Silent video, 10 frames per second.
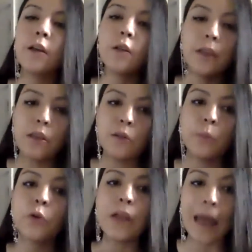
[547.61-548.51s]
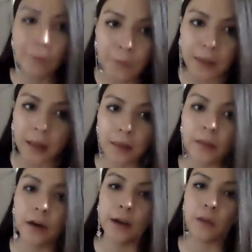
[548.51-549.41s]
Because then you're preempting
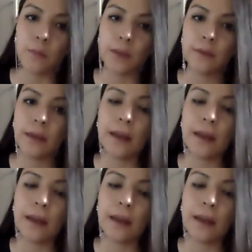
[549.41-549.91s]
their argument,